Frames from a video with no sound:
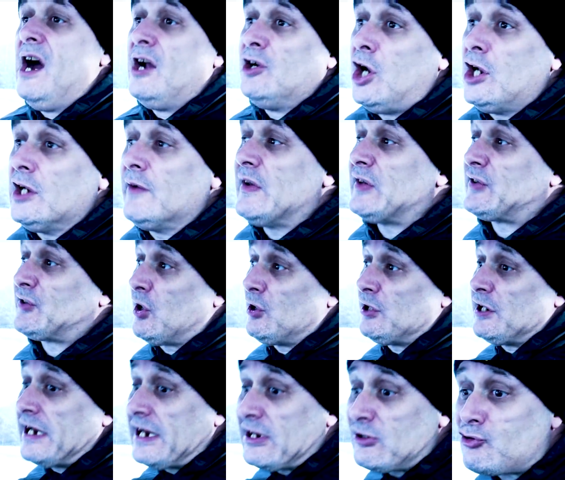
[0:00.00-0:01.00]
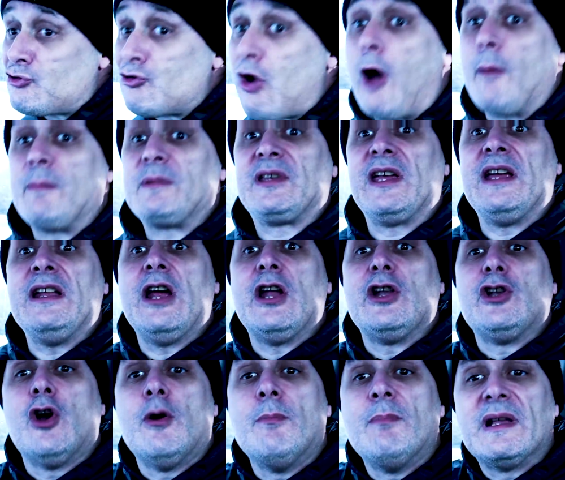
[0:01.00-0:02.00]
and all of a sudden he's dropped in
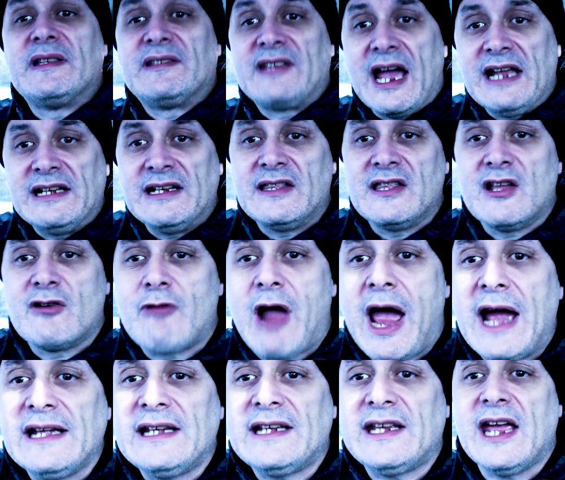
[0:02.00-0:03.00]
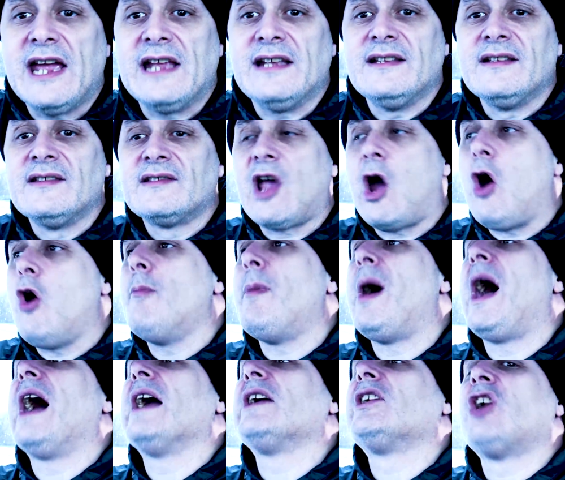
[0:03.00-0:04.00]
at number 10 in the rankings. Oh
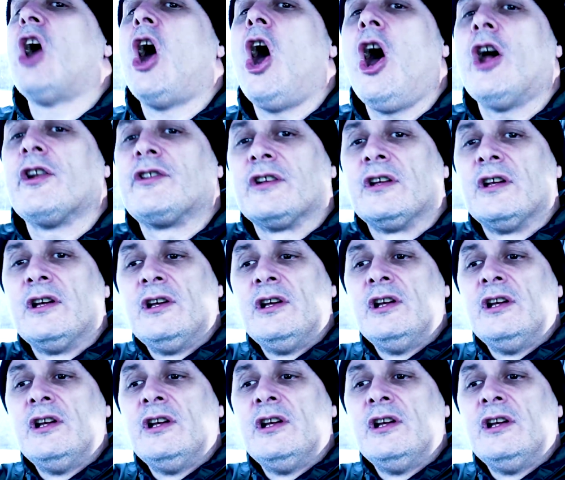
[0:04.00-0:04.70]
my God.